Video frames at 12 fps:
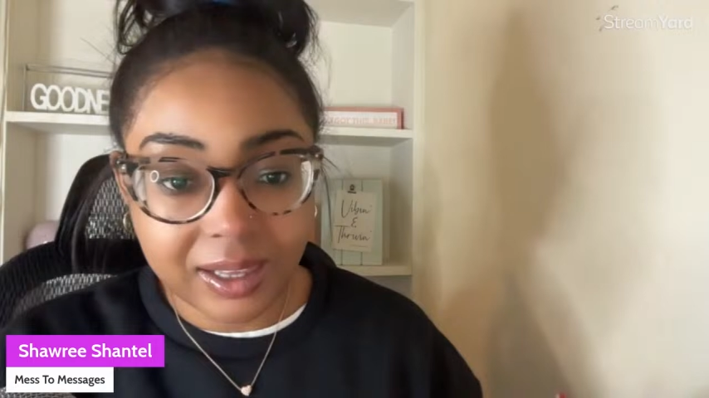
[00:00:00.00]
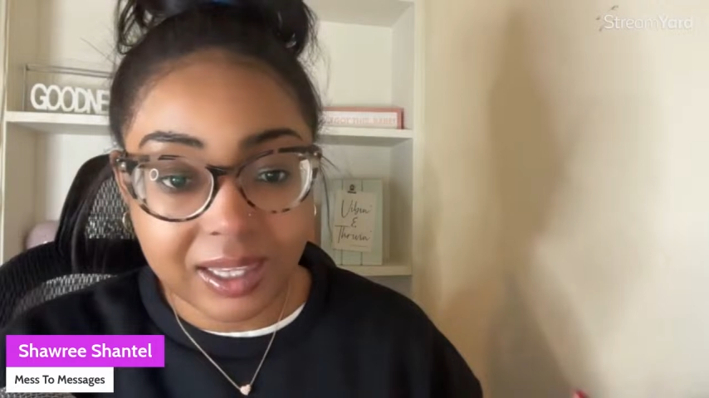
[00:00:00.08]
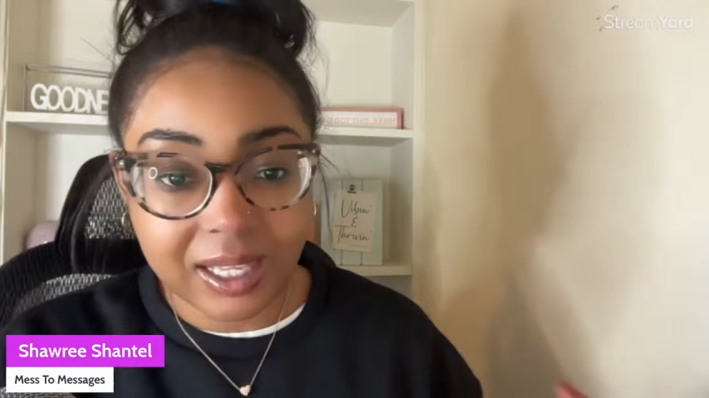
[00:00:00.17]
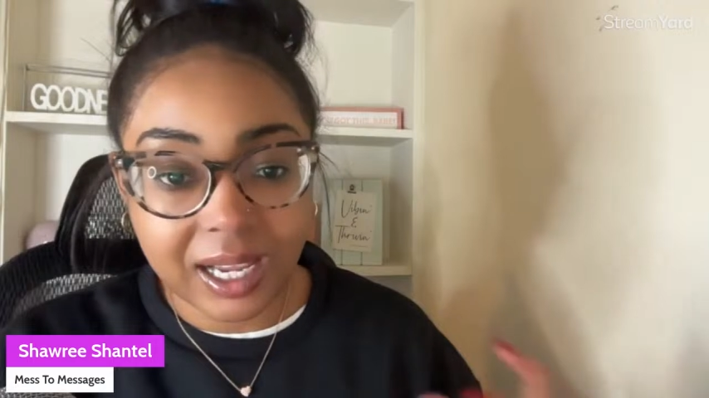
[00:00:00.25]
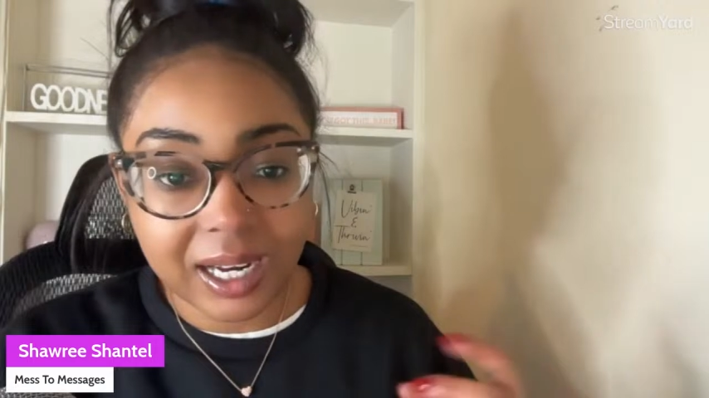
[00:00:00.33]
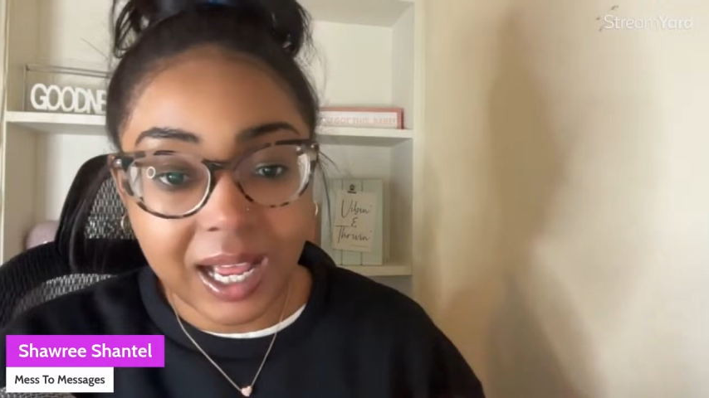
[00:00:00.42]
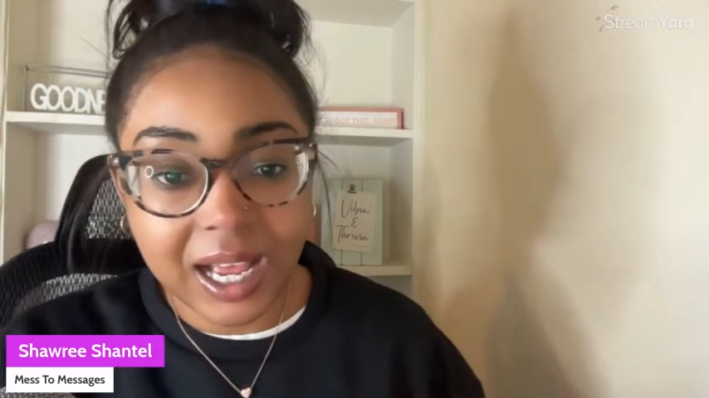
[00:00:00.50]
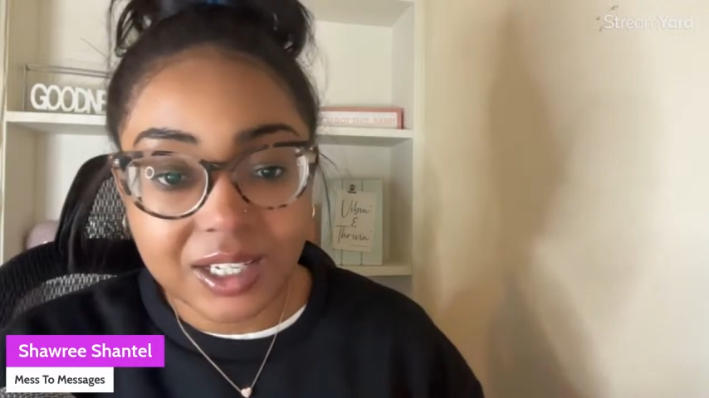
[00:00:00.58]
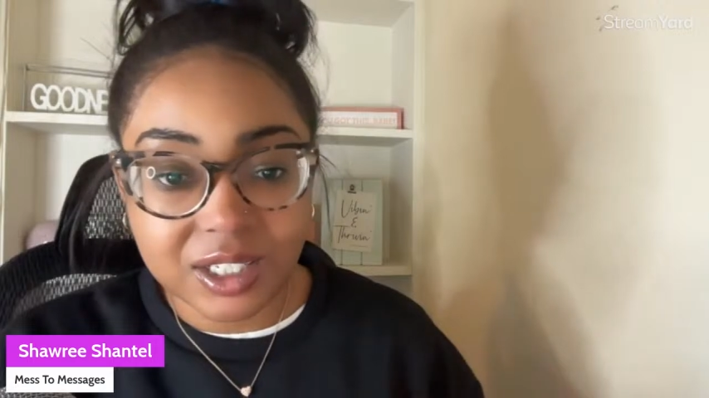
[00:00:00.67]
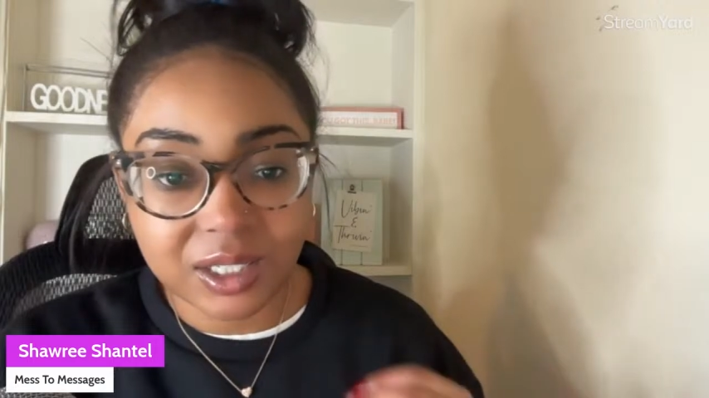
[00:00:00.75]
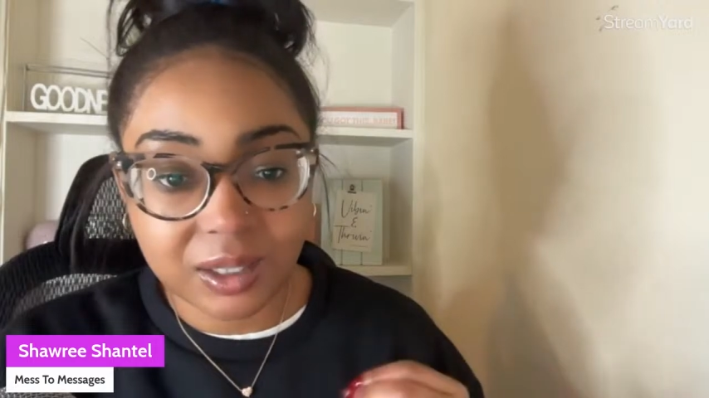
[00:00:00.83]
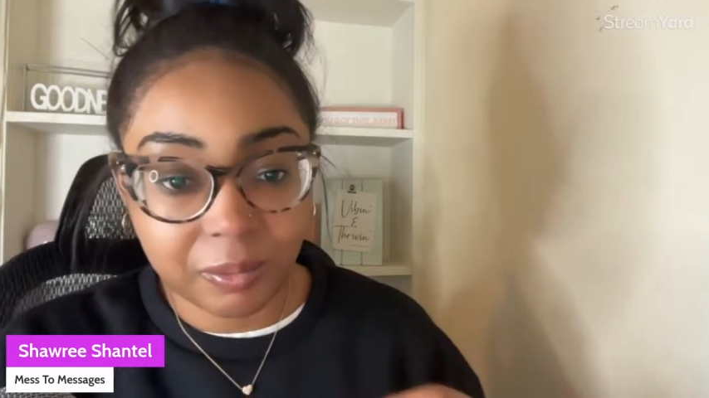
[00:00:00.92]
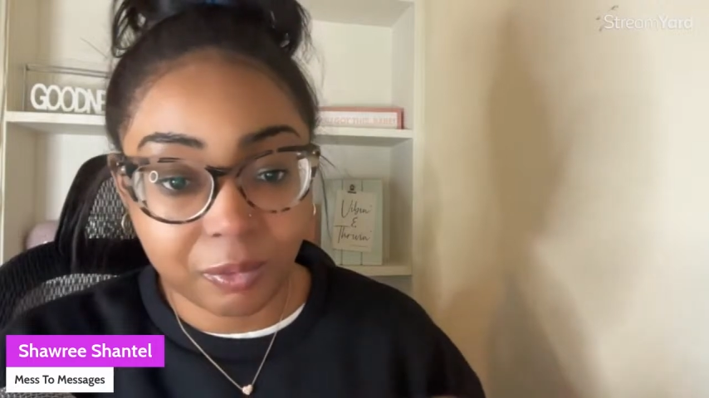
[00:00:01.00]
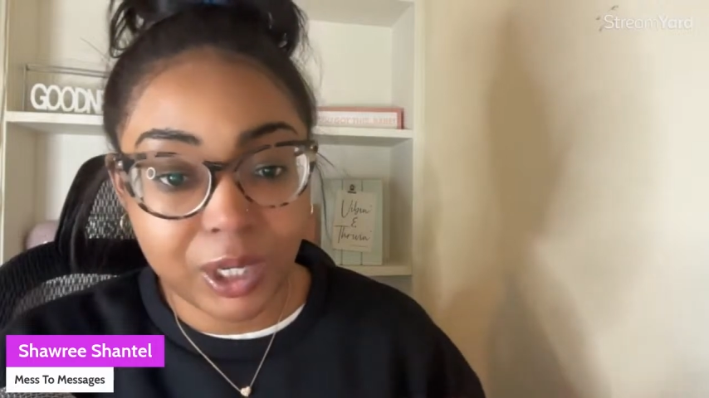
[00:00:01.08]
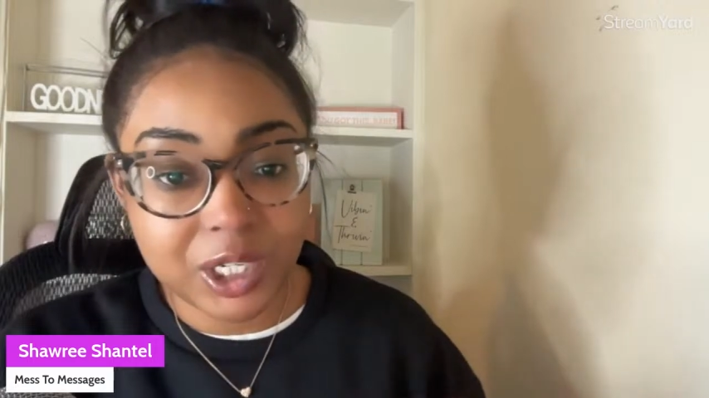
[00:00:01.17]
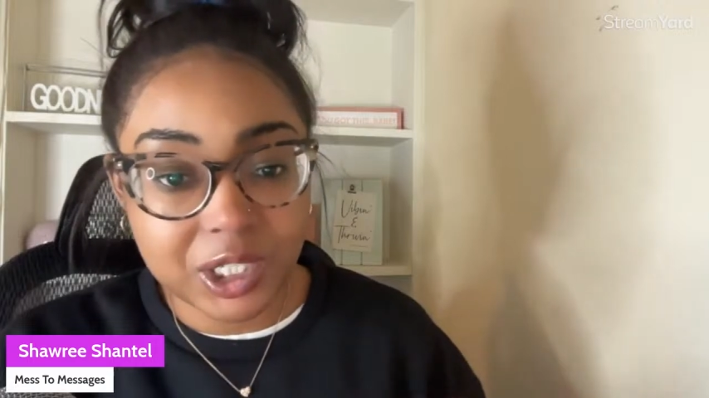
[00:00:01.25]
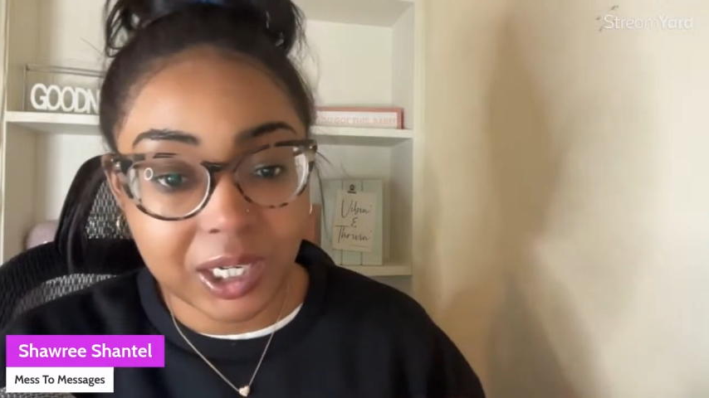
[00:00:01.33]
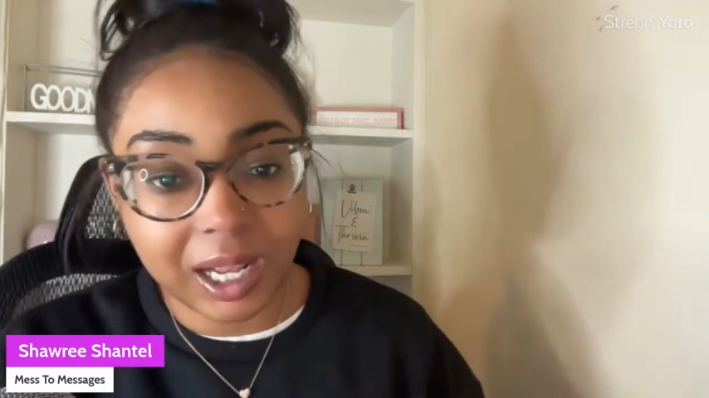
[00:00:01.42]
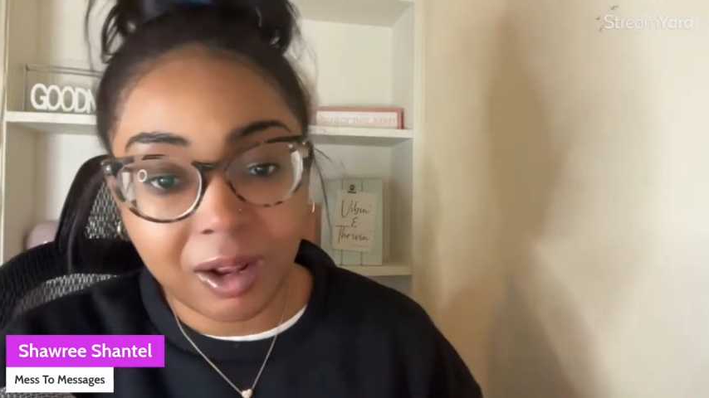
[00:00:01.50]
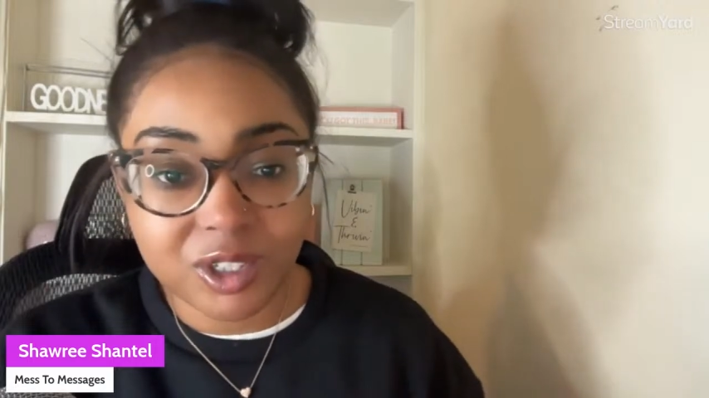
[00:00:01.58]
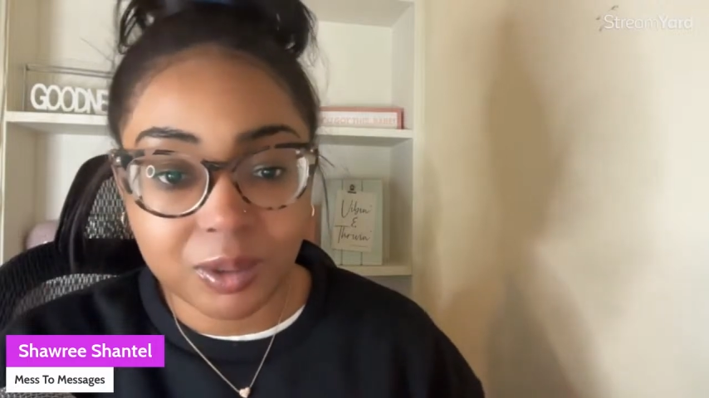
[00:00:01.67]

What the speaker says: that has them reaching out